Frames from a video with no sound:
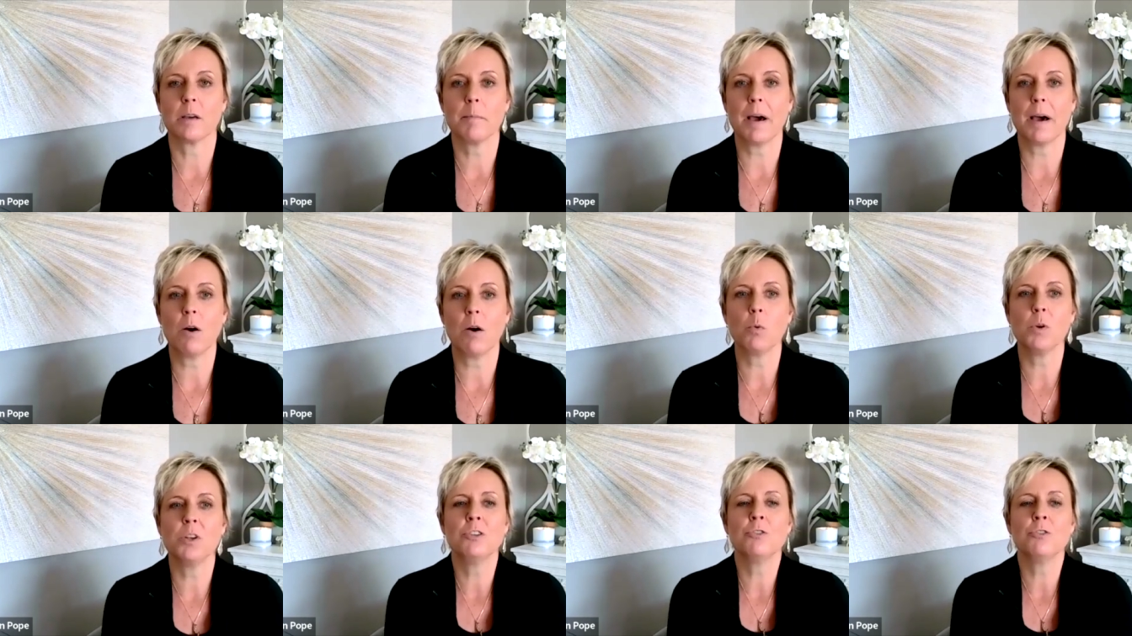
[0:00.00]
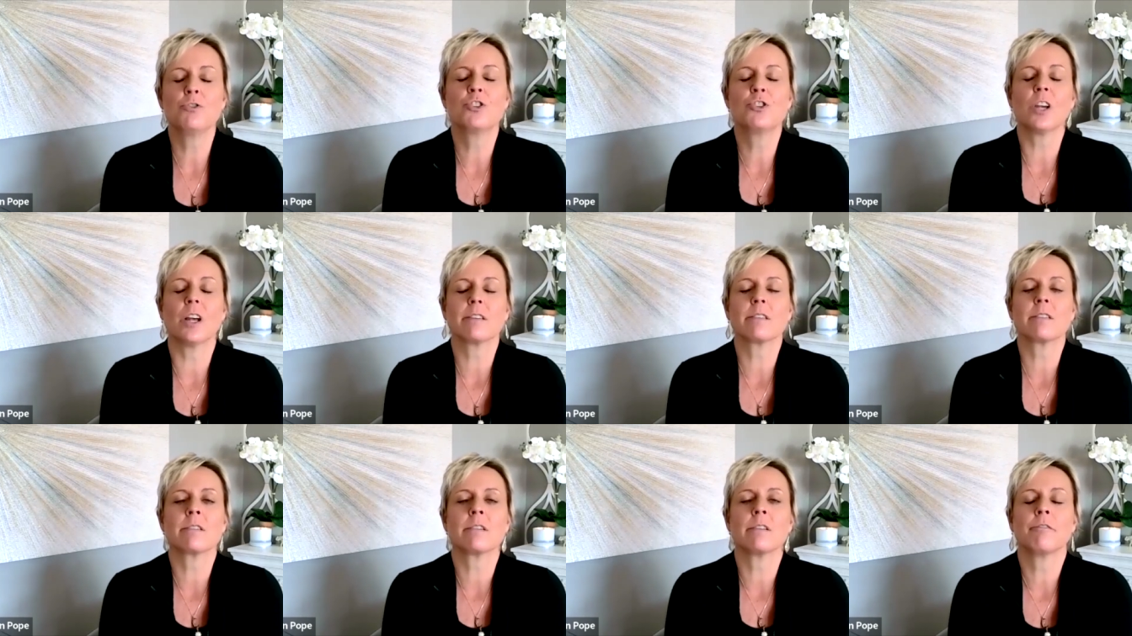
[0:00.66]
about when you
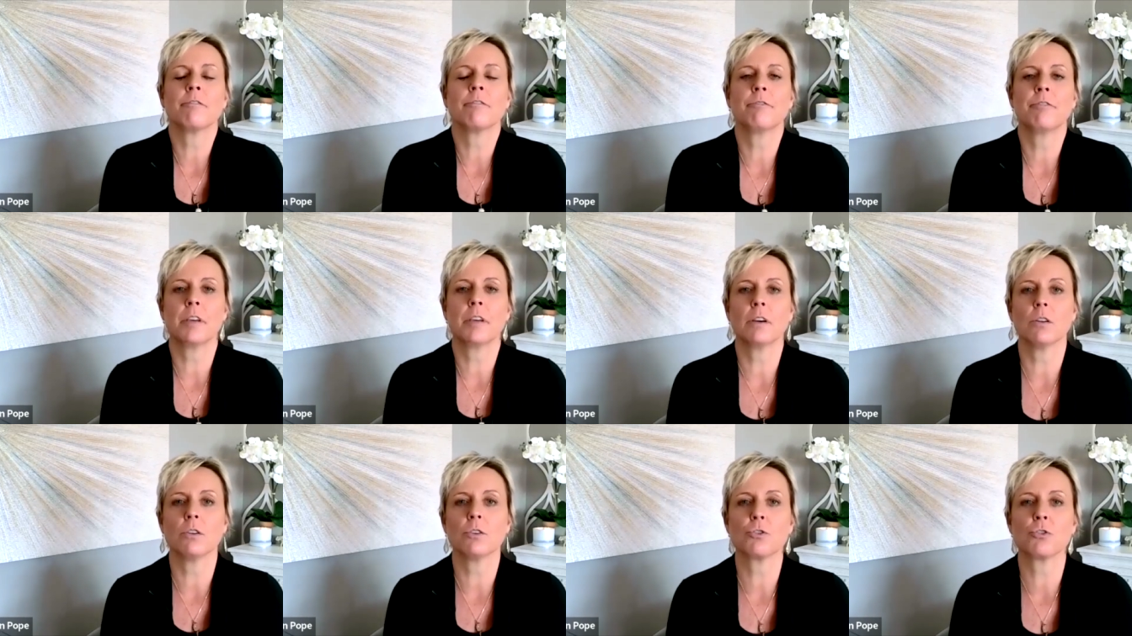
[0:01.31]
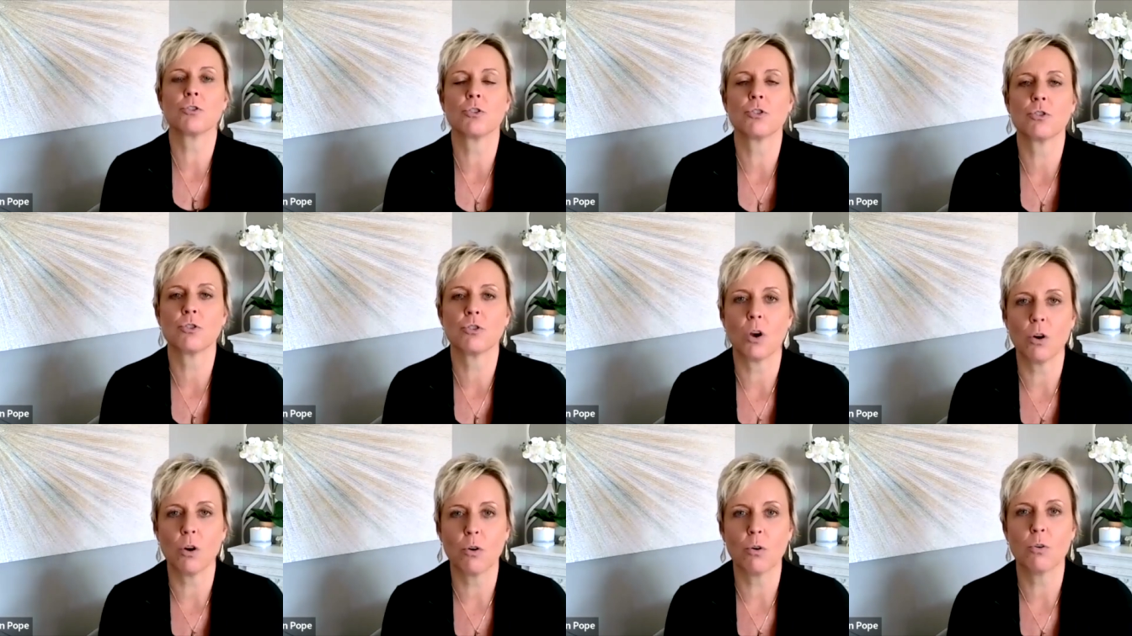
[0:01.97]
just feel
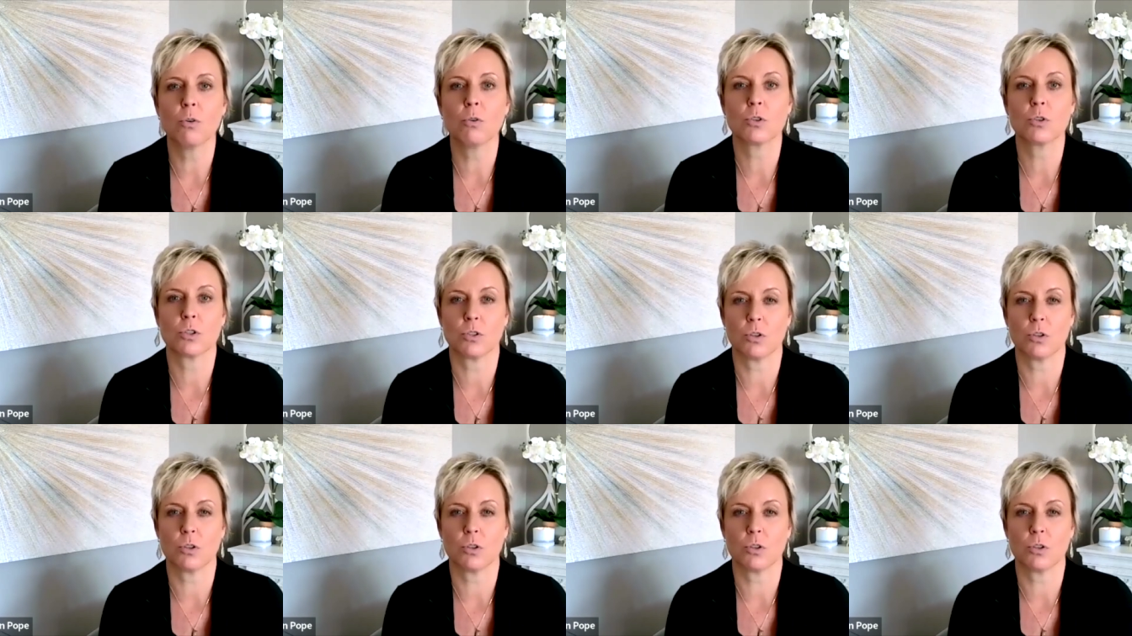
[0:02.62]
so